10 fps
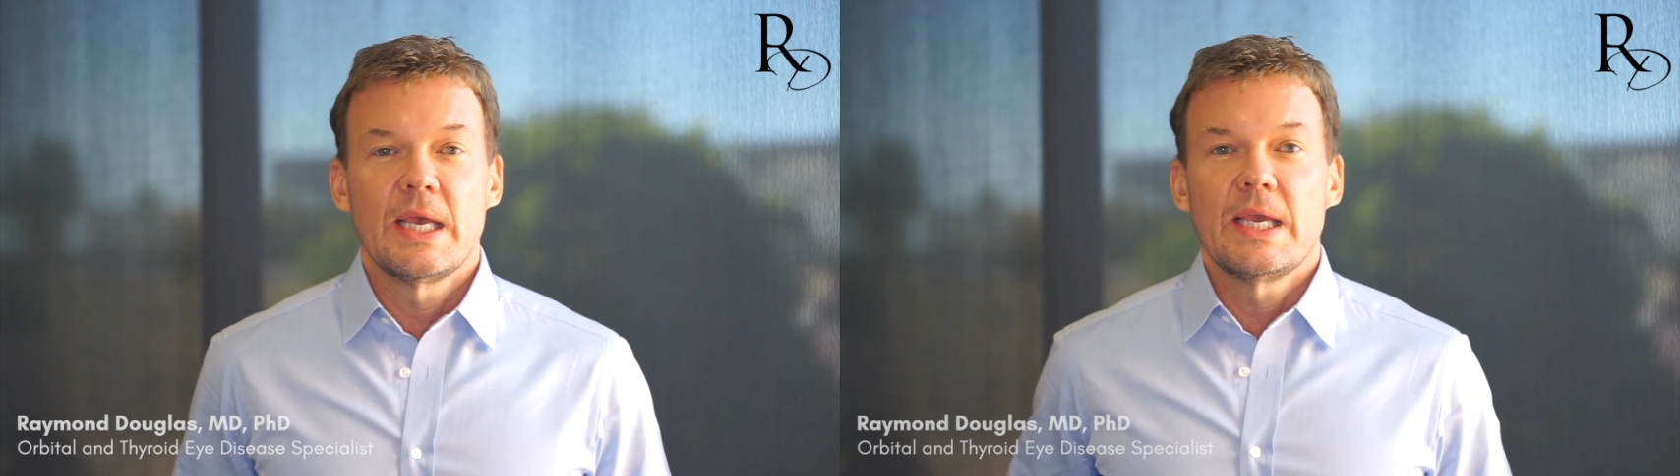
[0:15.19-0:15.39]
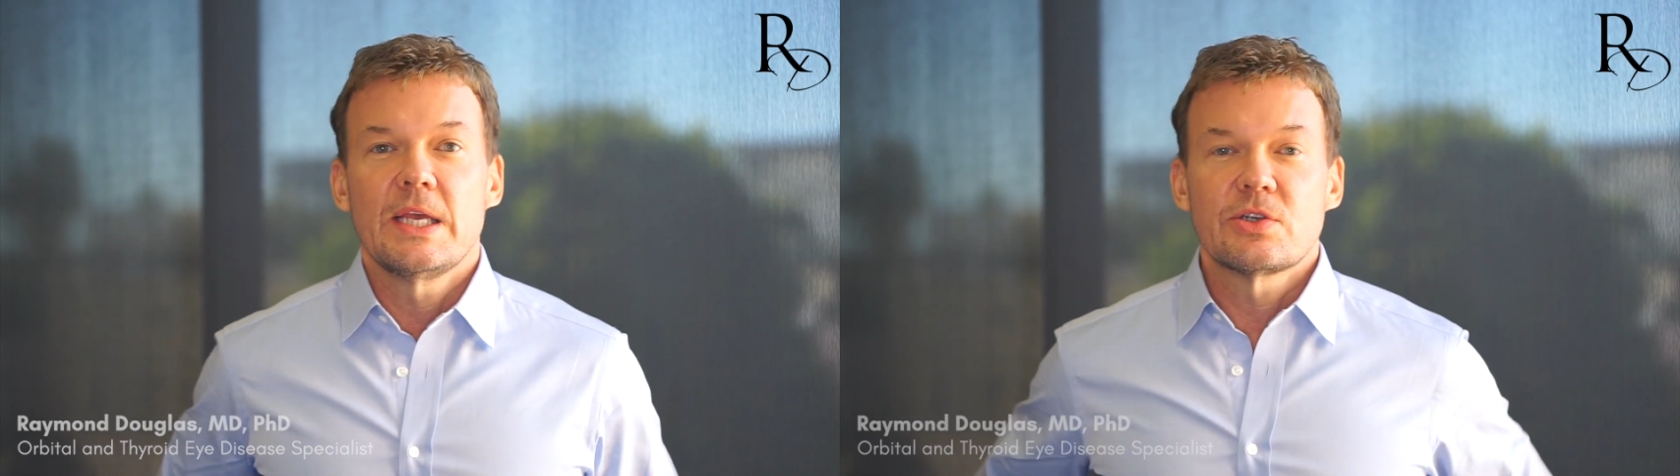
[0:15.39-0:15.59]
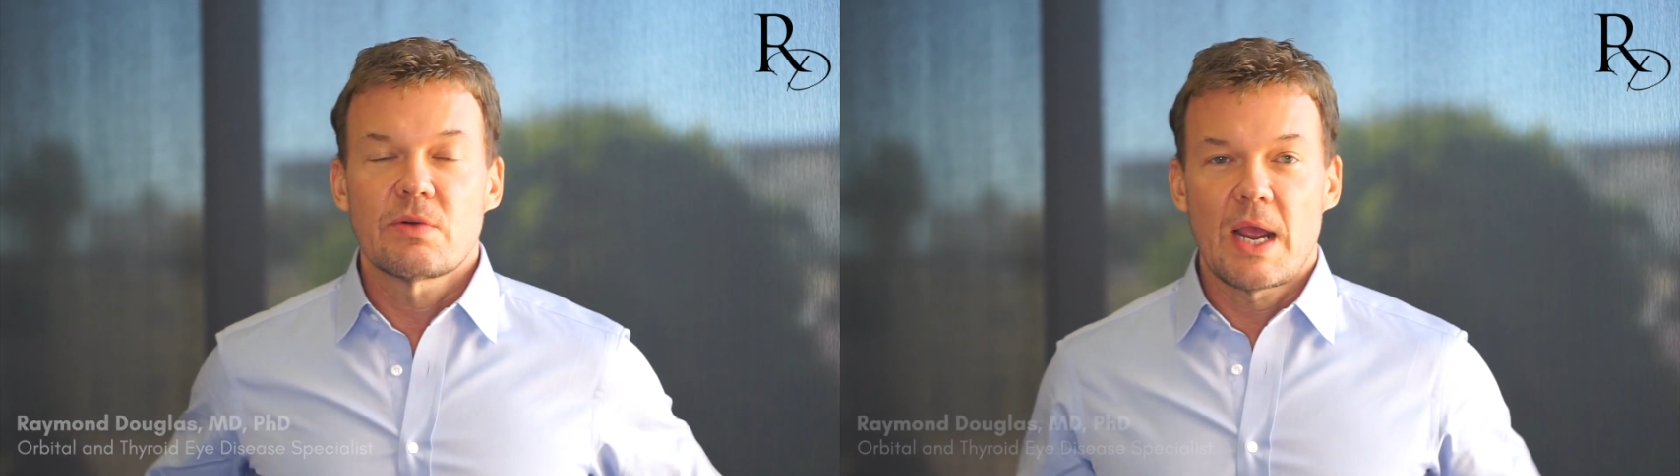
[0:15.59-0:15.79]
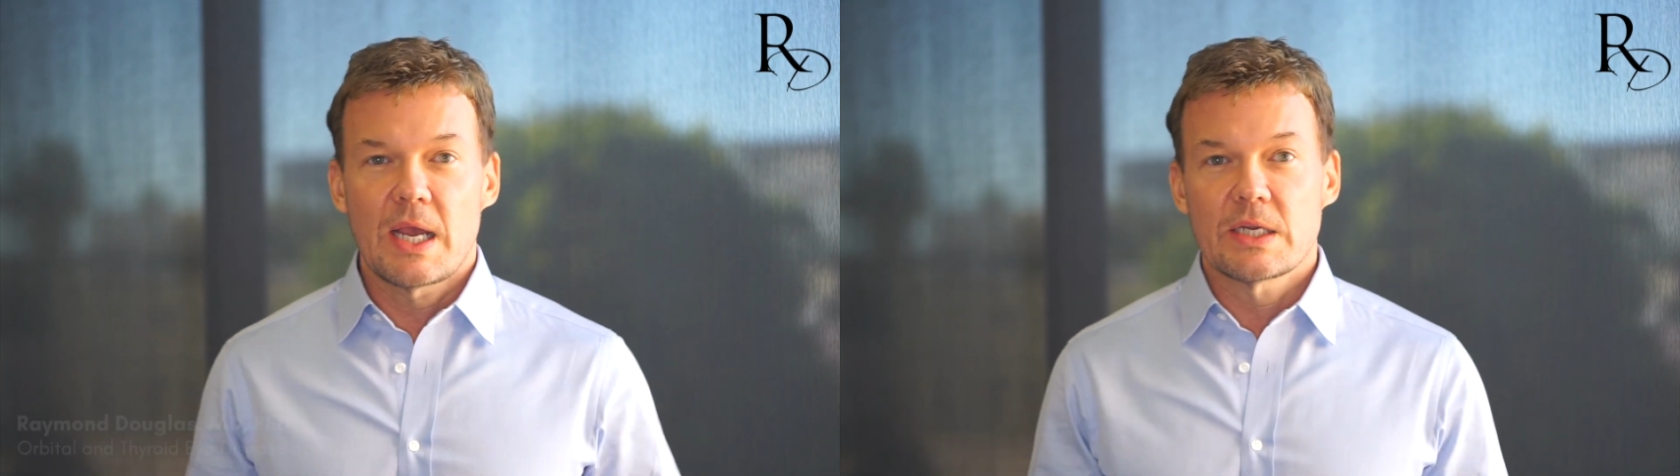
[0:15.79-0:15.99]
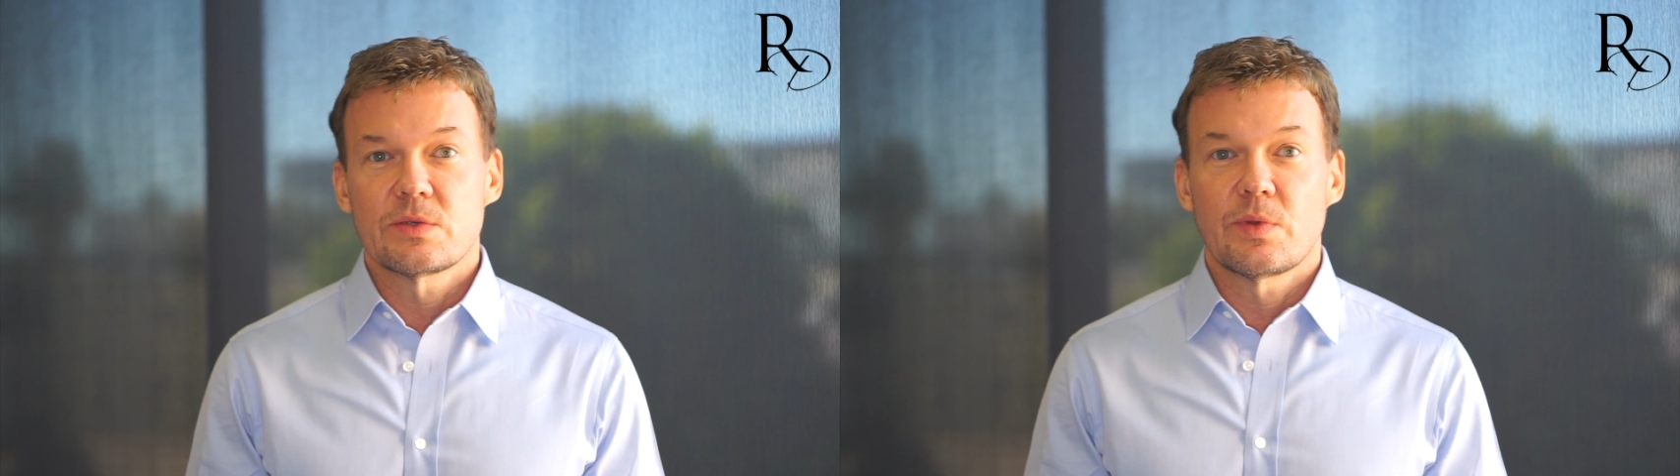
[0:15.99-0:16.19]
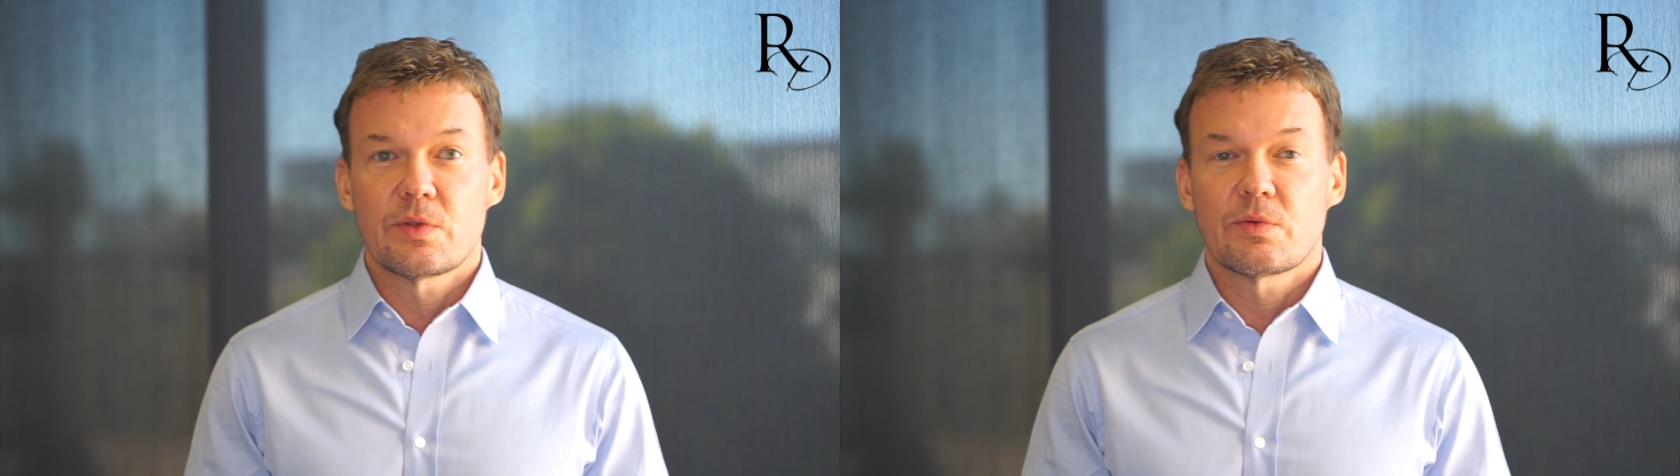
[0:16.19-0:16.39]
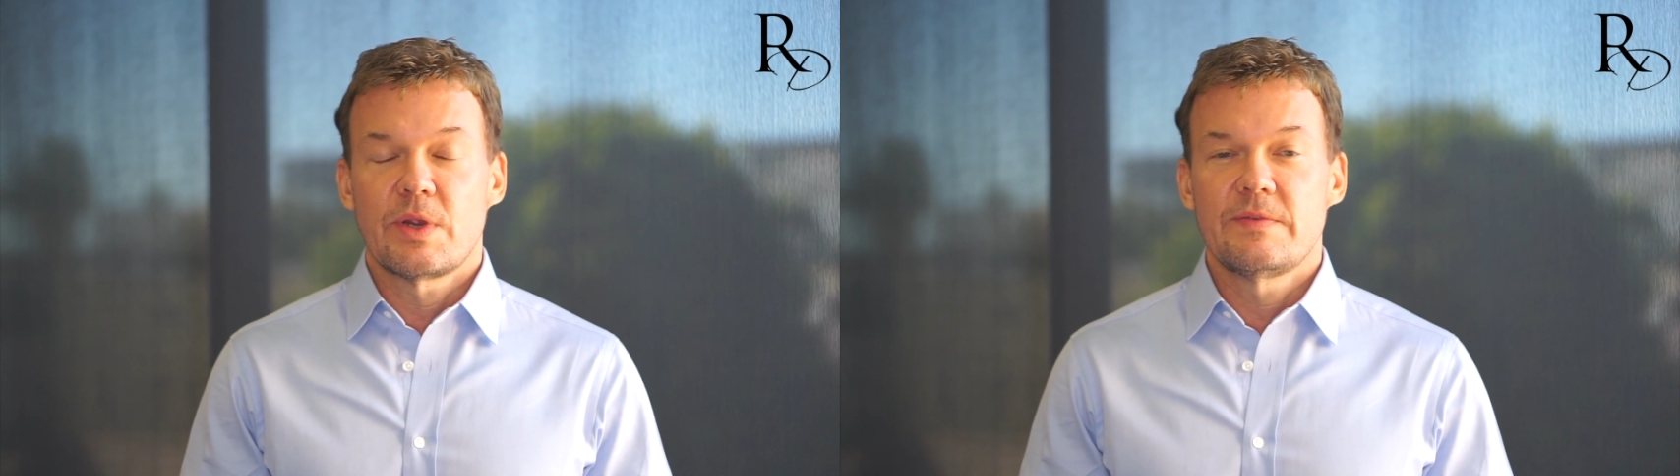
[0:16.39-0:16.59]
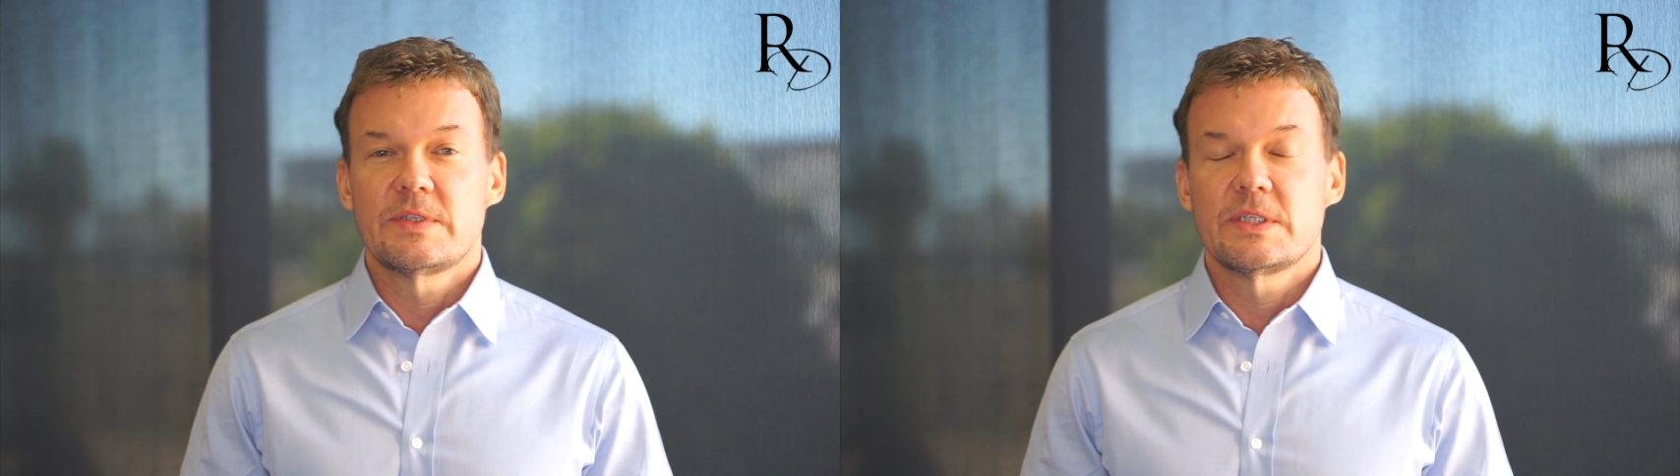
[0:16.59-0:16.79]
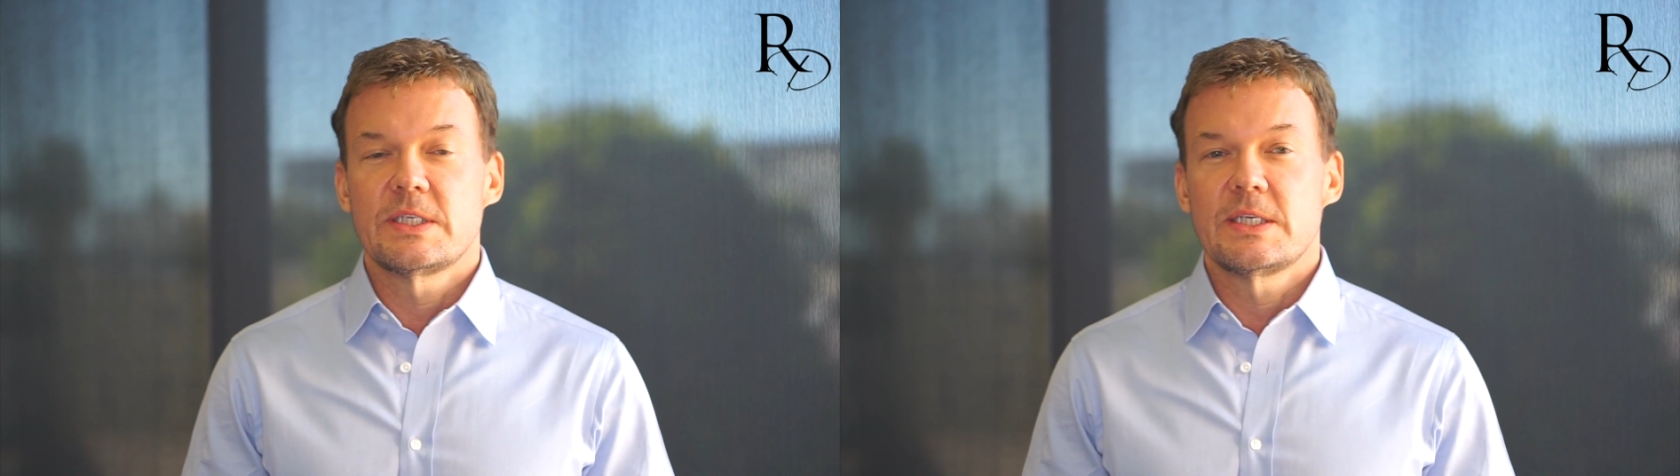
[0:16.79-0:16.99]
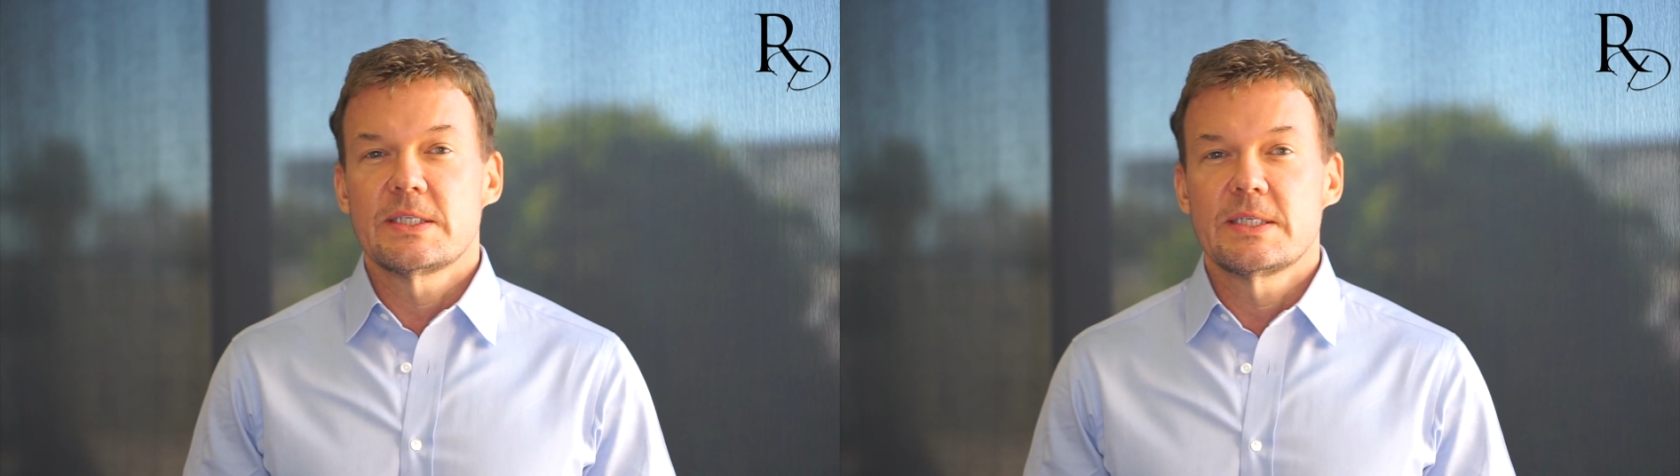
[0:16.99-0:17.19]
interacts with Graves'
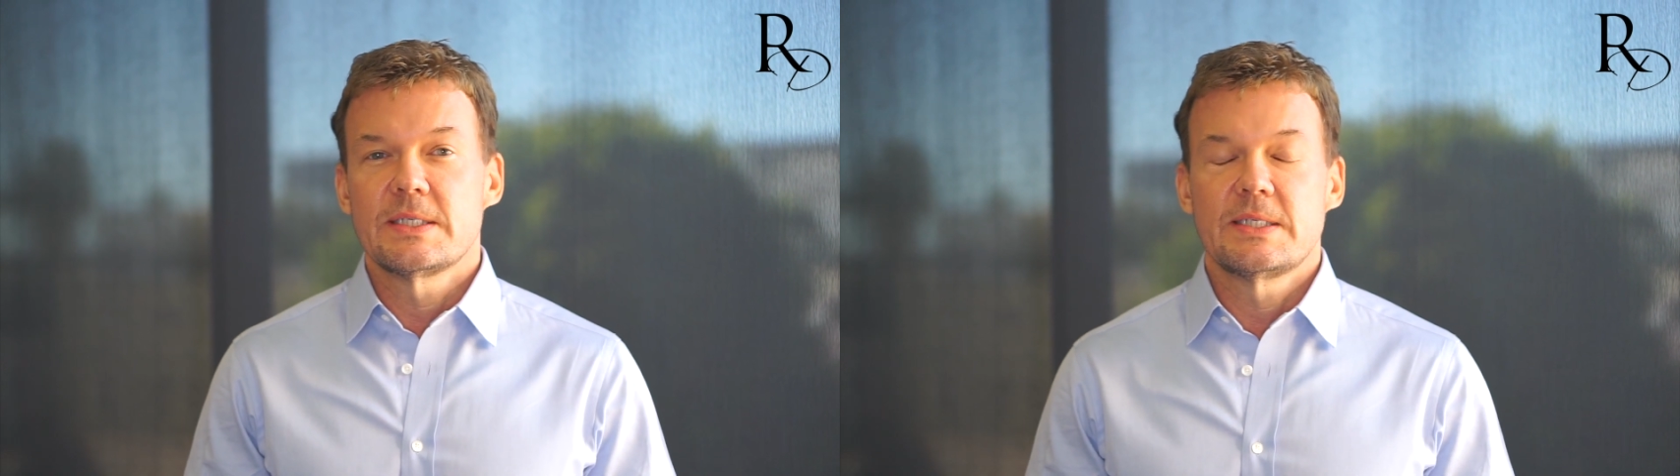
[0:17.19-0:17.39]
disease.